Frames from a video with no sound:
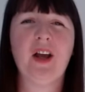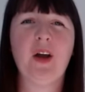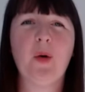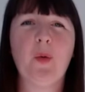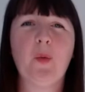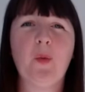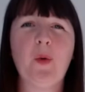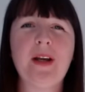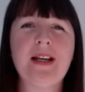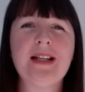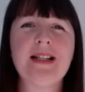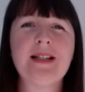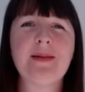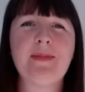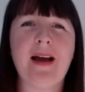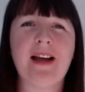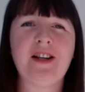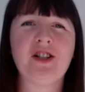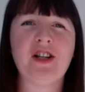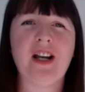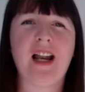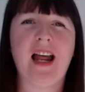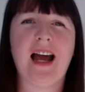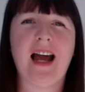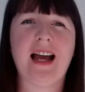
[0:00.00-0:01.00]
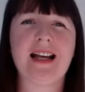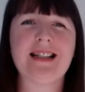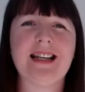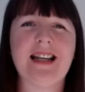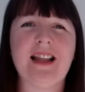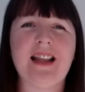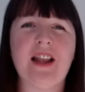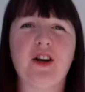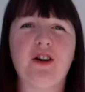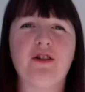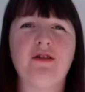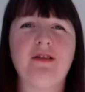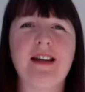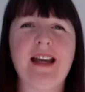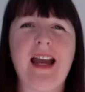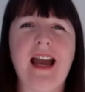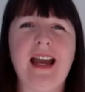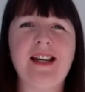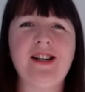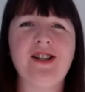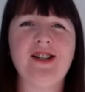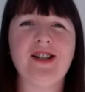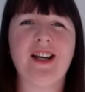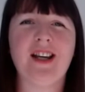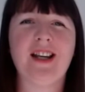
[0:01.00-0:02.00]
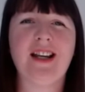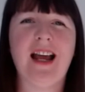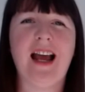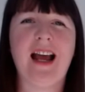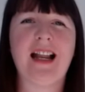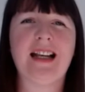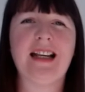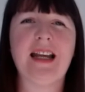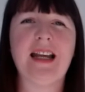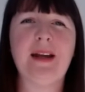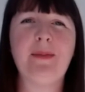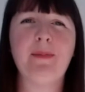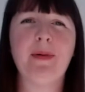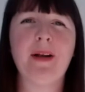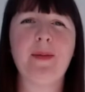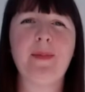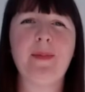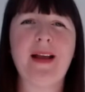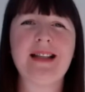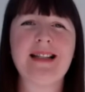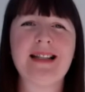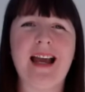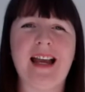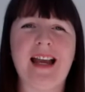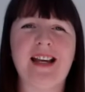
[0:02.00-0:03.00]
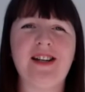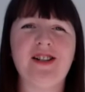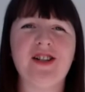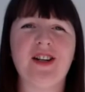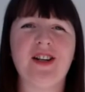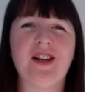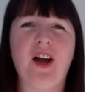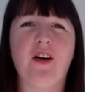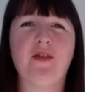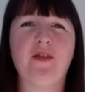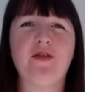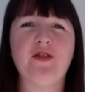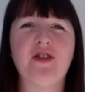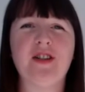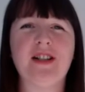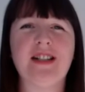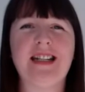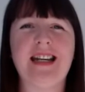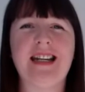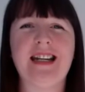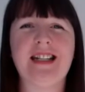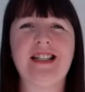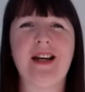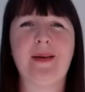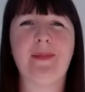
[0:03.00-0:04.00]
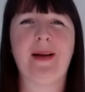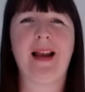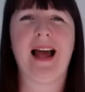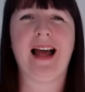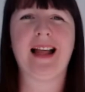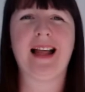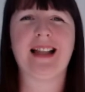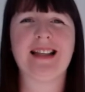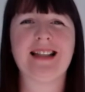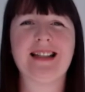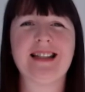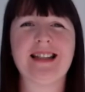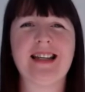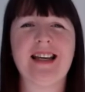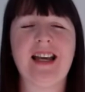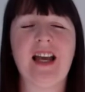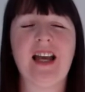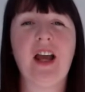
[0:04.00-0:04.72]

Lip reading: We specialise in the creation and implementation of strategic plans.